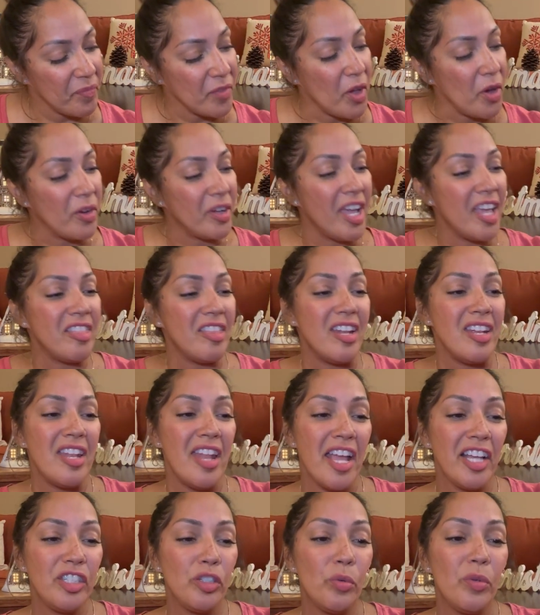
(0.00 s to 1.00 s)
Okay, the
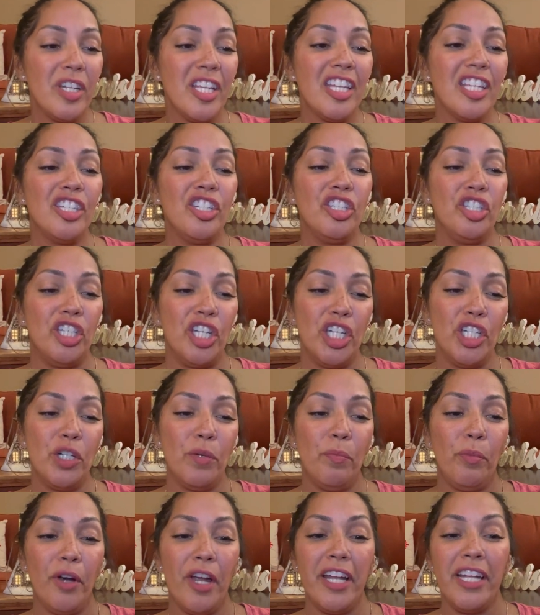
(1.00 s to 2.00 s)
next one is
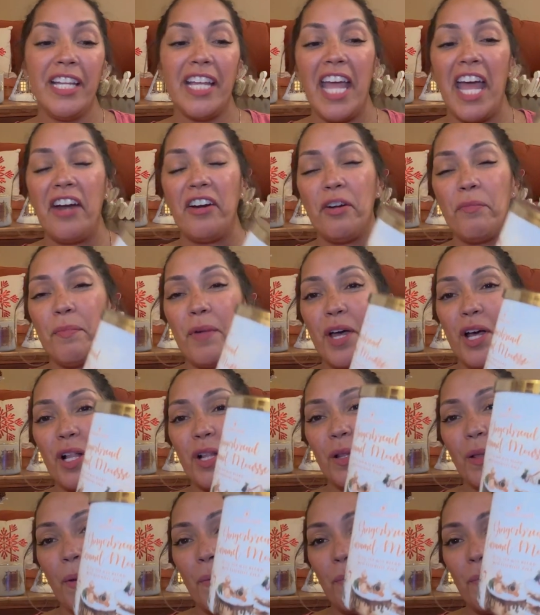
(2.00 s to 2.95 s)
gingerbread caramel